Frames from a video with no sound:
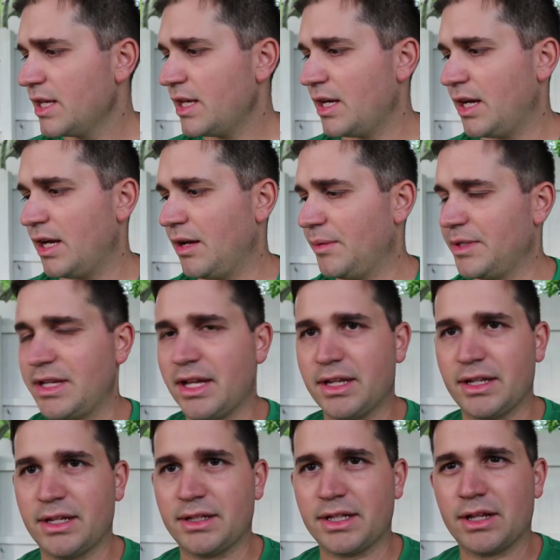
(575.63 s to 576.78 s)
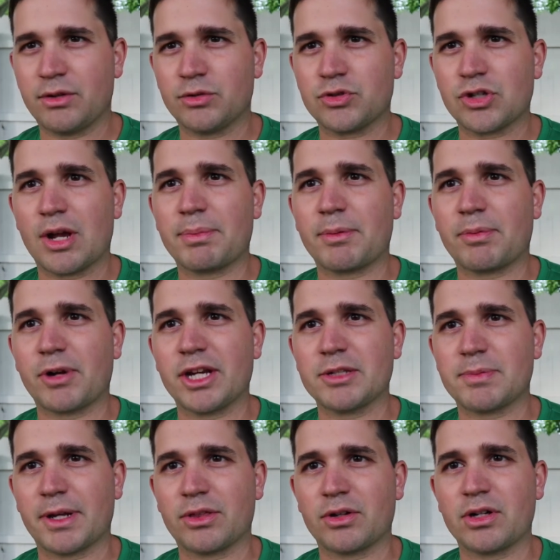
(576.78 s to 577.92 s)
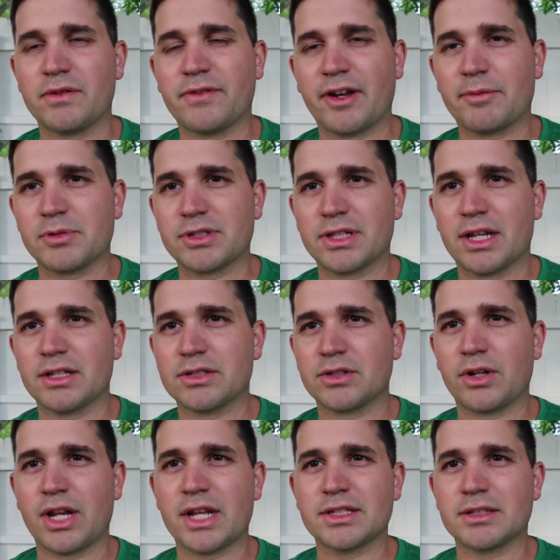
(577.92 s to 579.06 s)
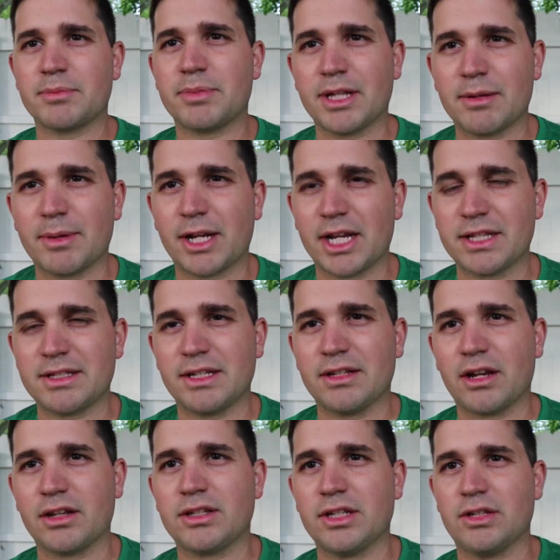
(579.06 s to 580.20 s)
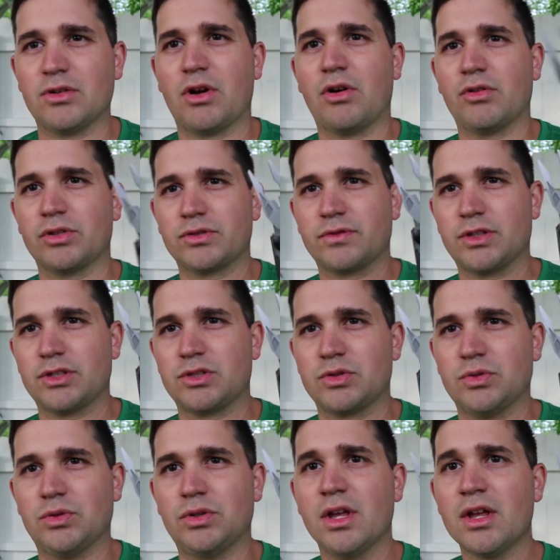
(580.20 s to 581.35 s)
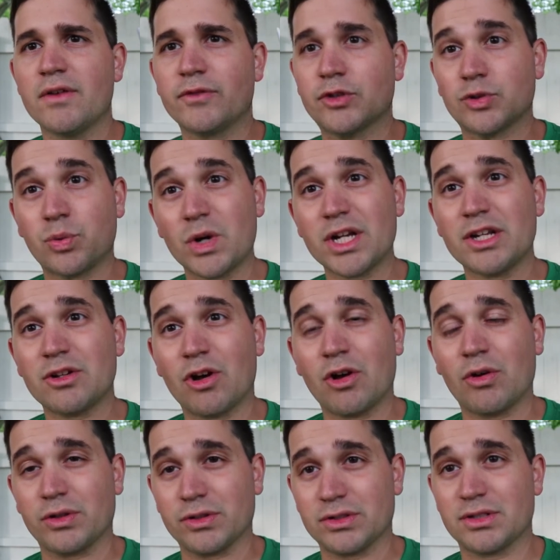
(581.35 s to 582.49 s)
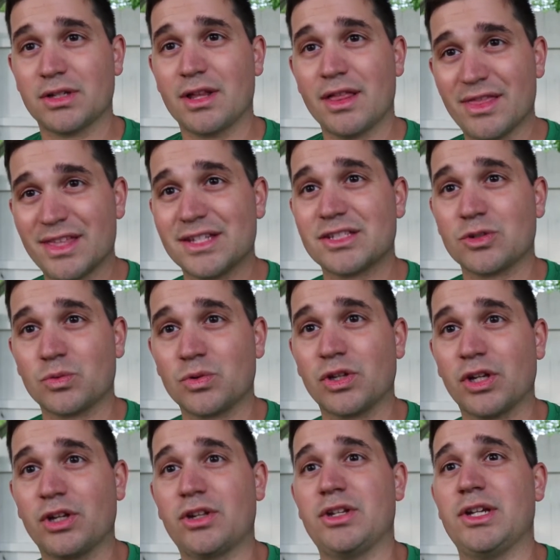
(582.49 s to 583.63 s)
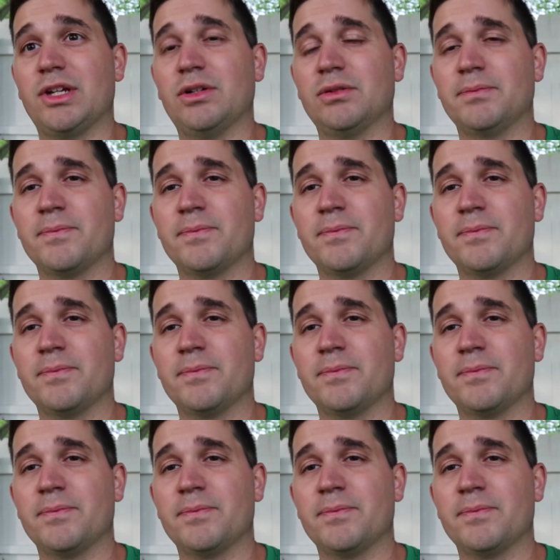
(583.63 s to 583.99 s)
It'll drop the price by 35%, so it ends up being about $18-$19 for this tool. For $20, this is a really good deal.